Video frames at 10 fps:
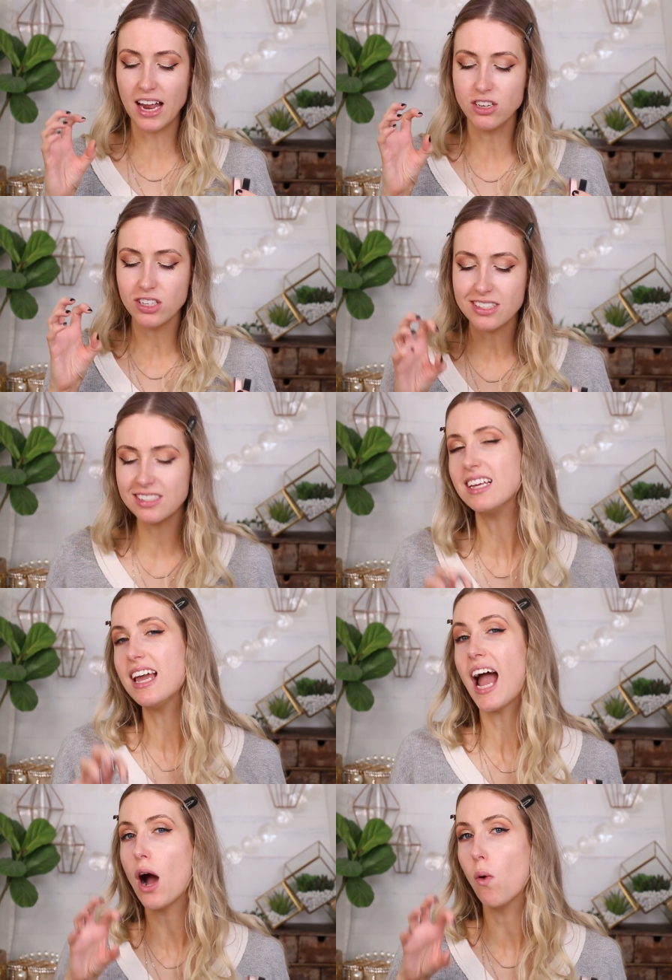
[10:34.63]
and just
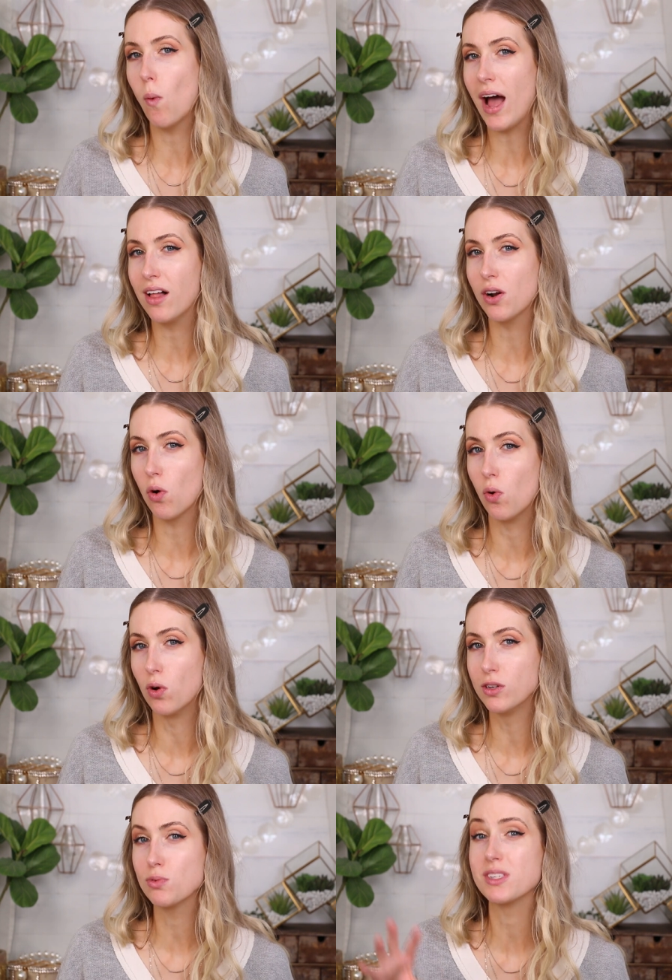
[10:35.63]
see how well it
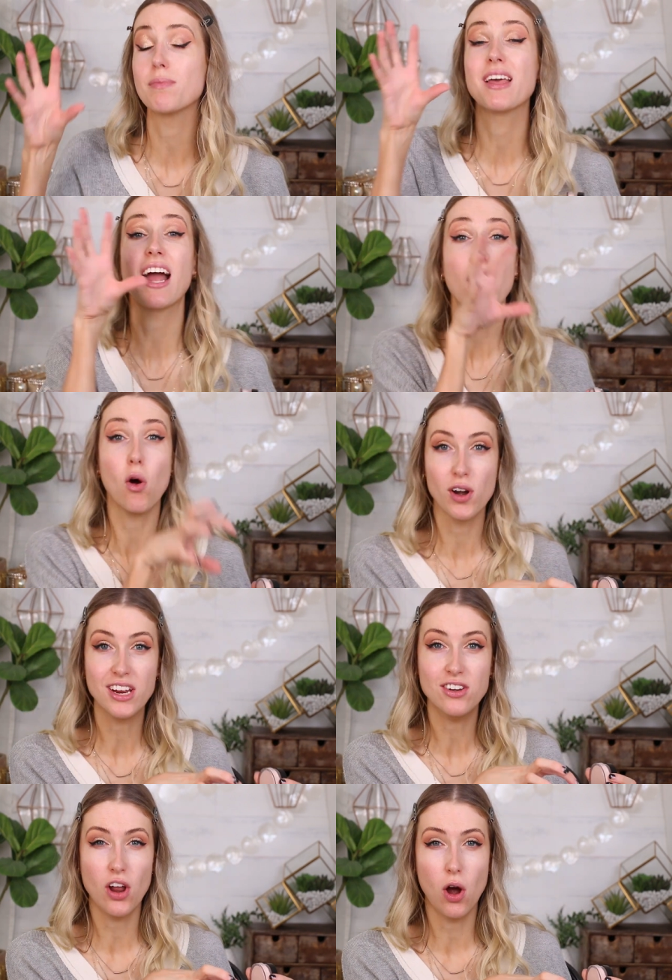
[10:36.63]
holds with something I
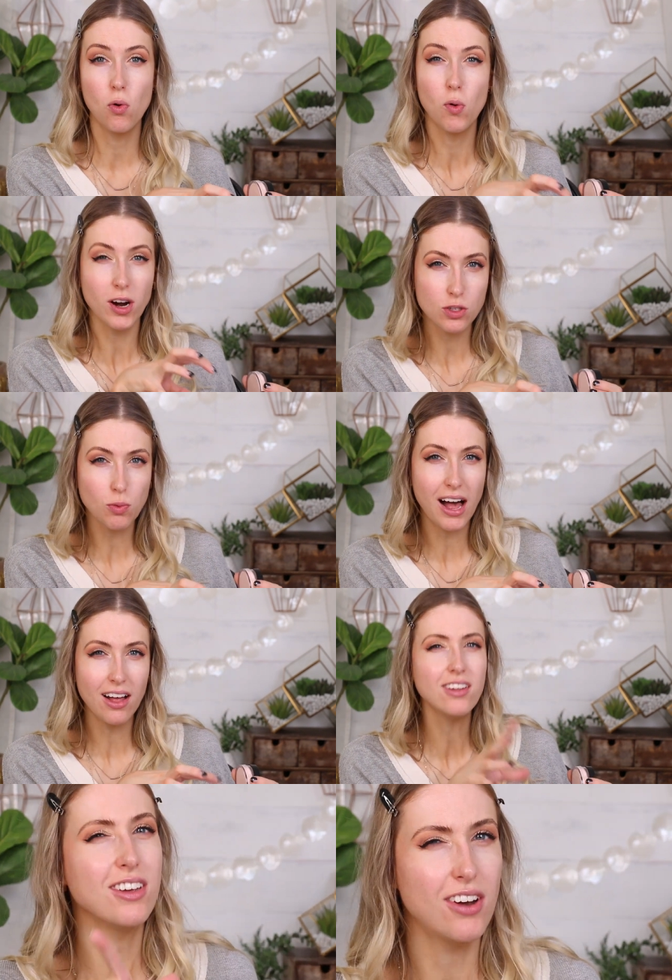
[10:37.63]
already know works
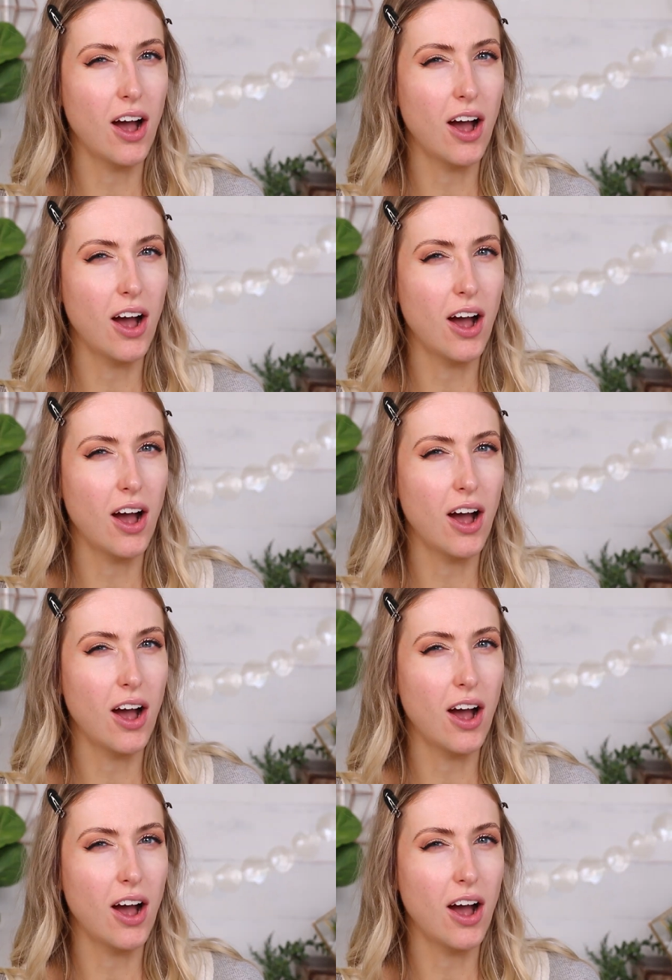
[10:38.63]
well, you